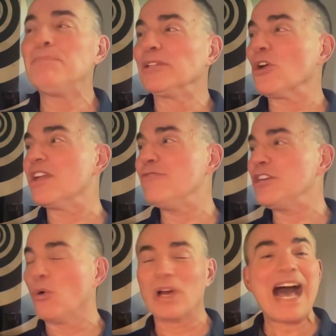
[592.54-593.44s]
don't even
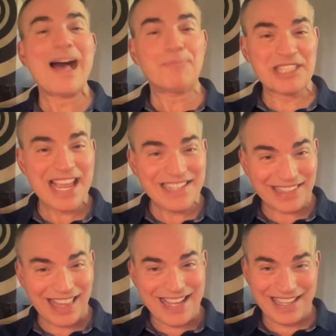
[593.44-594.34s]
know what hops taste
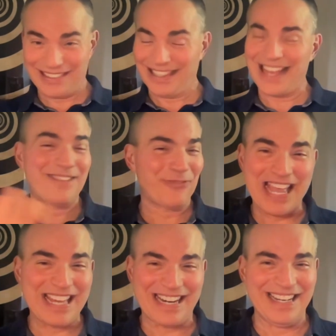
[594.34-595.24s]
like. Like,
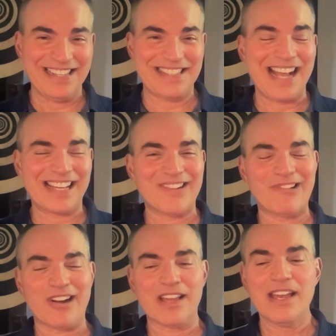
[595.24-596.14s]
forget it. It's not going to
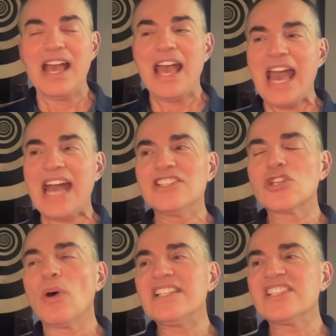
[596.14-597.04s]
work. And
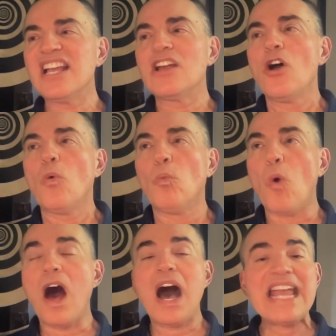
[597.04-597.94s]
so I said,
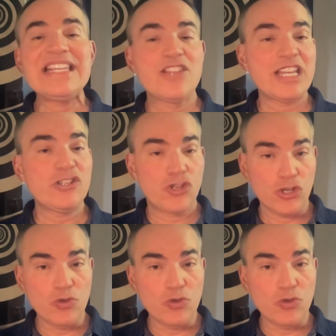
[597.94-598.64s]
why did you